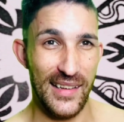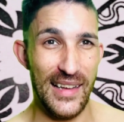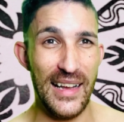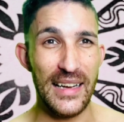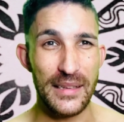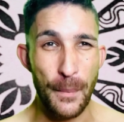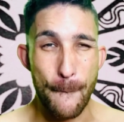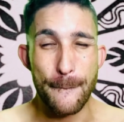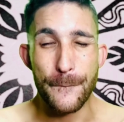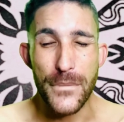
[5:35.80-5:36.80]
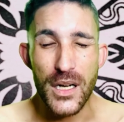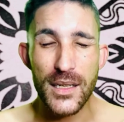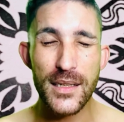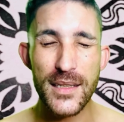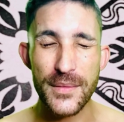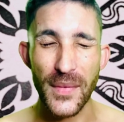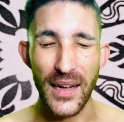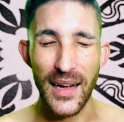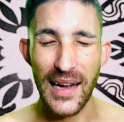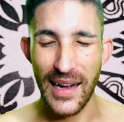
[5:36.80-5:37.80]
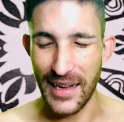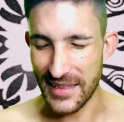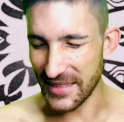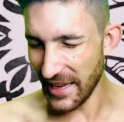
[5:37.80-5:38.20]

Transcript: it burns my eyes.